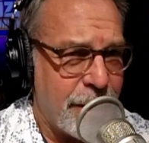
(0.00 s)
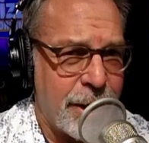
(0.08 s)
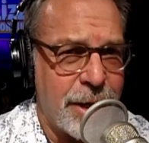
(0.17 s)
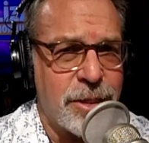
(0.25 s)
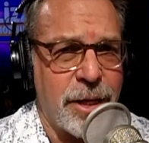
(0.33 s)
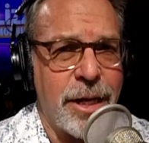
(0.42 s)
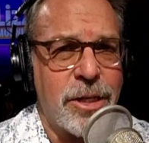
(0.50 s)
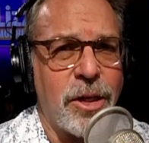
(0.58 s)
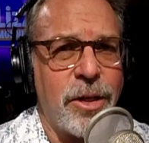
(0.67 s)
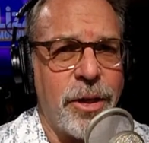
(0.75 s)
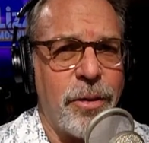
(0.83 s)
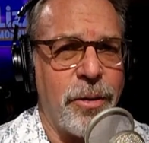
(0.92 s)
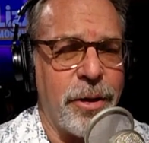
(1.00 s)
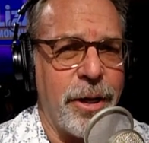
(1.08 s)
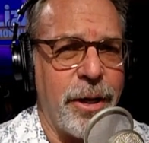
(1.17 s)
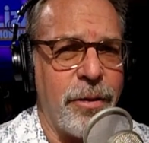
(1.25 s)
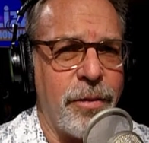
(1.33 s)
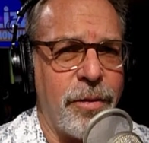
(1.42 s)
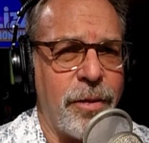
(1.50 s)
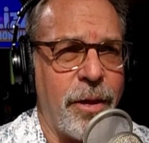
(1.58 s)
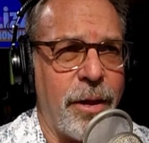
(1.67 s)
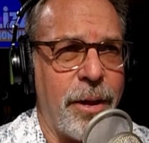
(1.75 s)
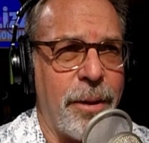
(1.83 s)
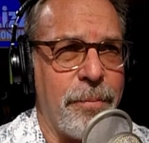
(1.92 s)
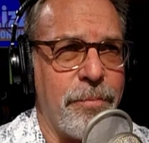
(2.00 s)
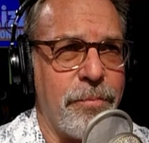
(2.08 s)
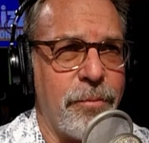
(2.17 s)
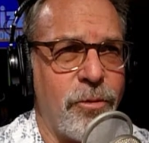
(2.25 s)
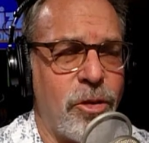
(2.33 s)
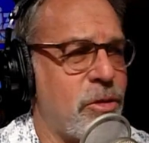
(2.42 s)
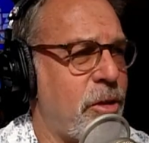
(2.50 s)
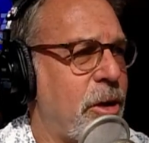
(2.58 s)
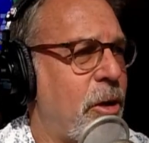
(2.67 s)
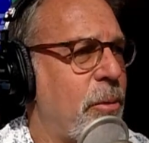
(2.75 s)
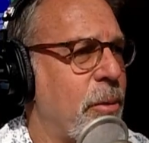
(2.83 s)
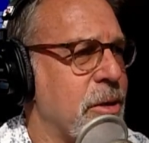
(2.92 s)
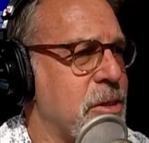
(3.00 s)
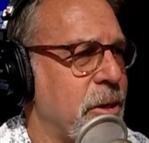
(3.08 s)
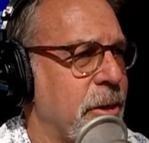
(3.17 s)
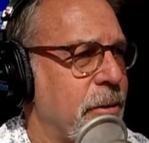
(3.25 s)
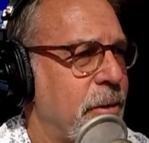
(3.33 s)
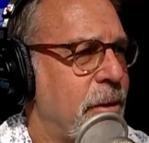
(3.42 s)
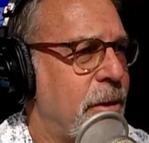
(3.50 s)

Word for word: It's, it's literally um, just like arm wrestling.